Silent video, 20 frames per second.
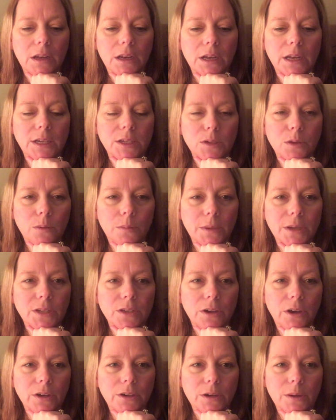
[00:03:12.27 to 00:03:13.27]
I told my
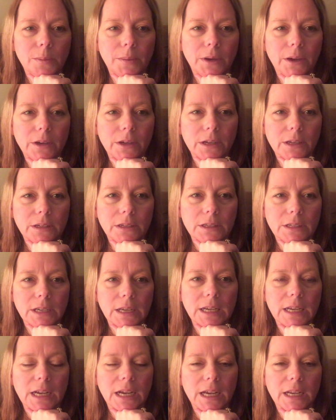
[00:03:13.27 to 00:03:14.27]
daughter about it.
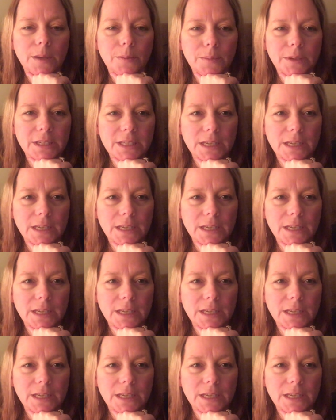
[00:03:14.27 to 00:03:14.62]
I'd kind of been